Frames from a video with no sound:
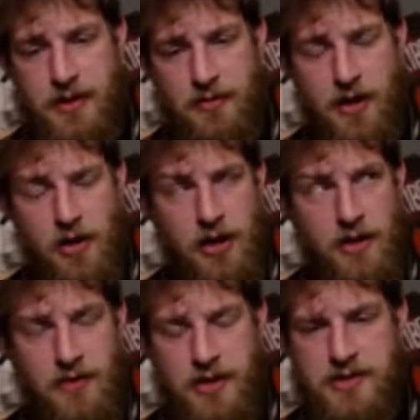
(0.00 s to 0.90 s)
They all
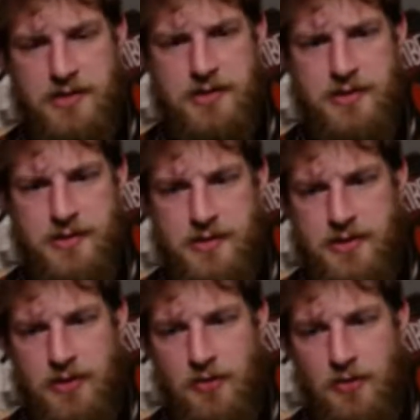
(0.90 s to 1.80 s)
have lists,
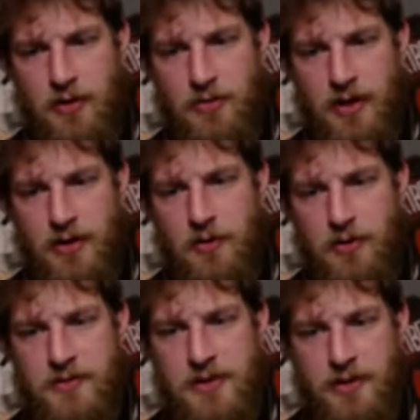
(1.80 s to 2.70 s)
so we're able to get a
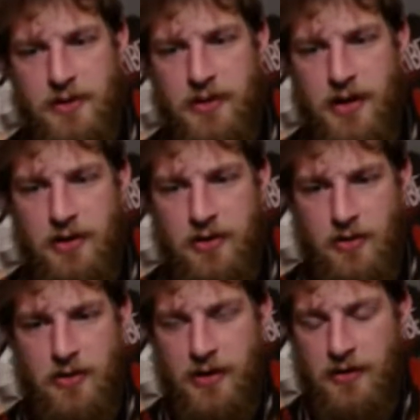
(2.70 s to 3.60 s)
hold of each other and
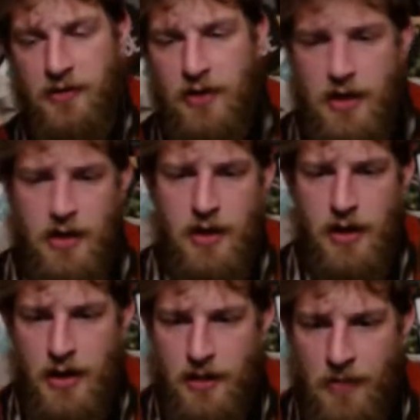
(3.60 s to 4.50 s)
go to things.
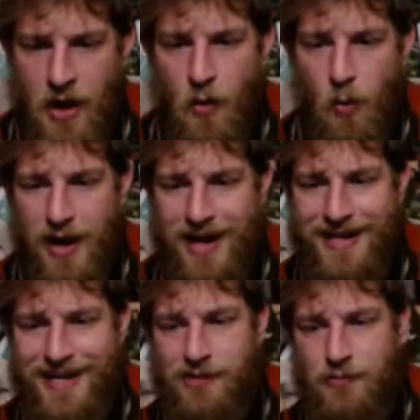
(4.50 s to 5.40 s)

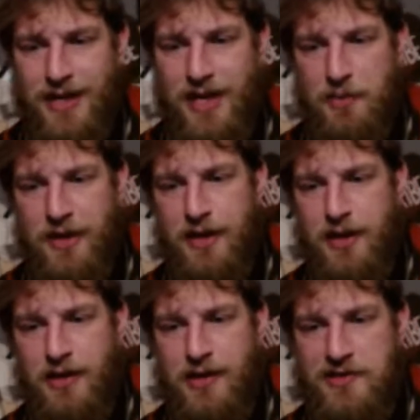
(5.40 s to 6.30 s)
Why, in my
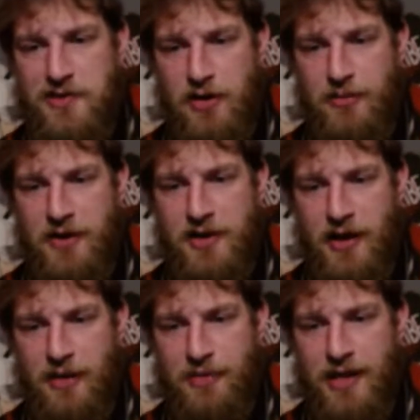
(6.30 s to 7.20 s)
opinion, is armored
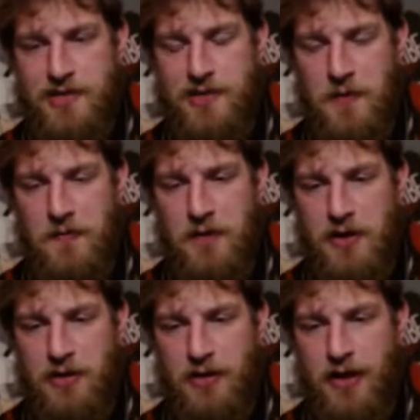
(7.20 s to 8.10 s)
combat so
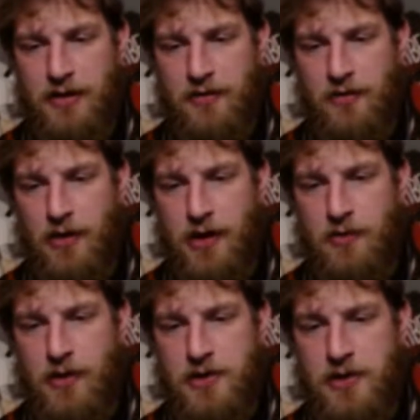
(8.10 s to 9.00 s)
fun? Grant, that's a great
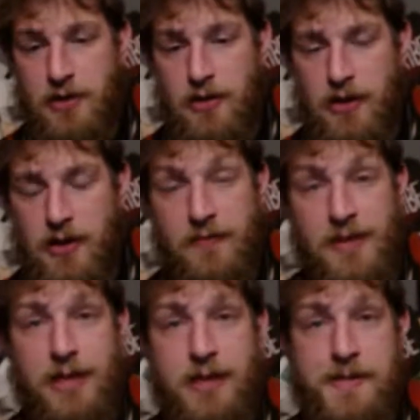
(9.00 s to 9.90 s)
question.
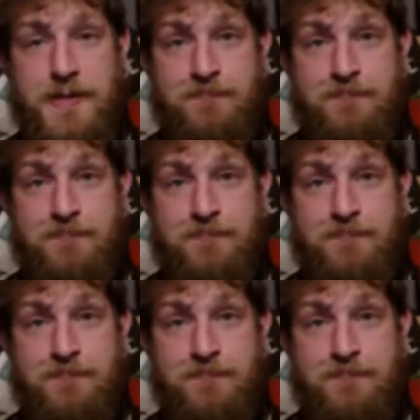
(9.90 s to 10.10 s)
Violence.